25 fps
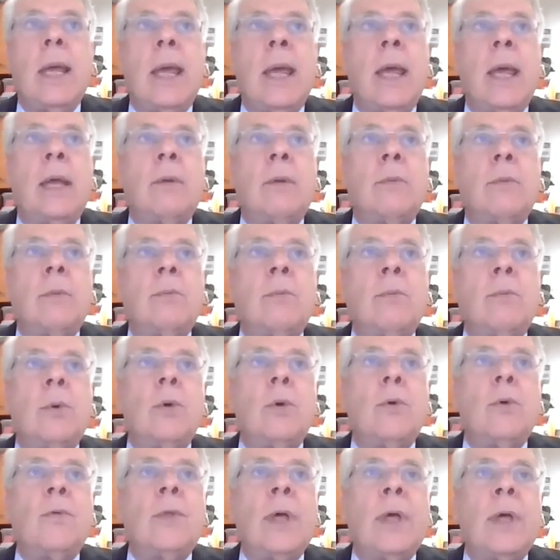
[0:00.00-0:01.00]
and
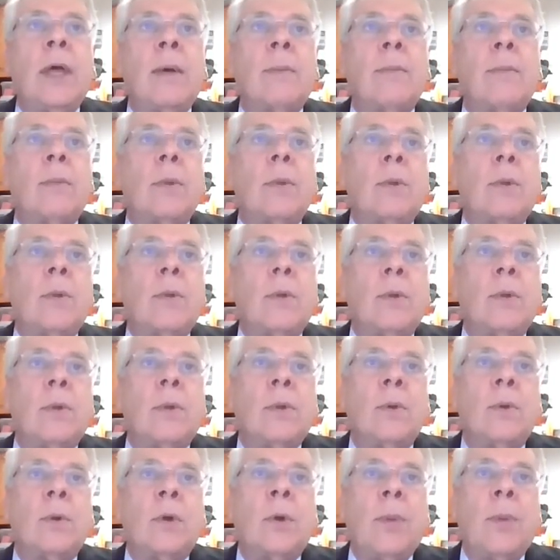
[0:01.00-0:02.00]
move them
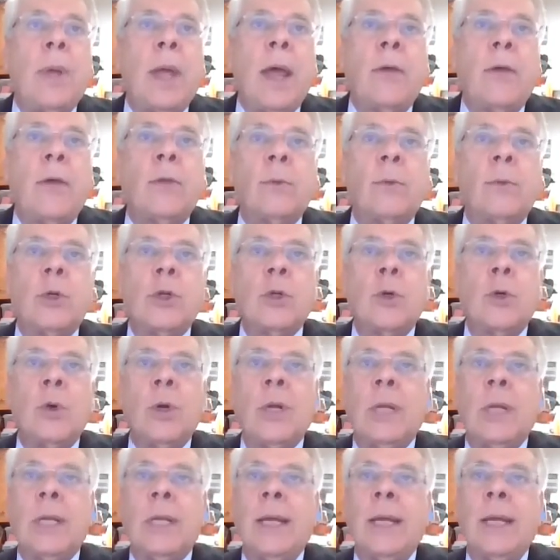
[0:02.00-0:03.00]
through a path of
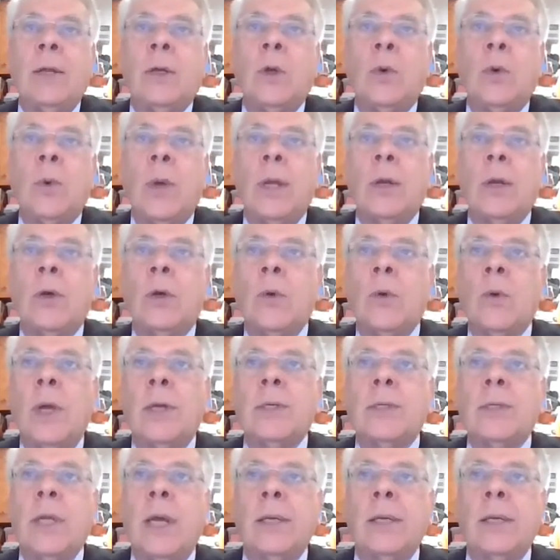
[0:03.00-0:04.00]
maturity and greater
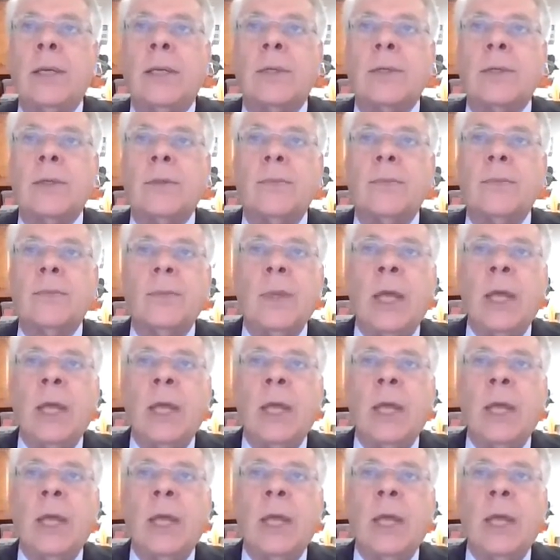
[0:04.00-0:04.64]
Christ-likeness.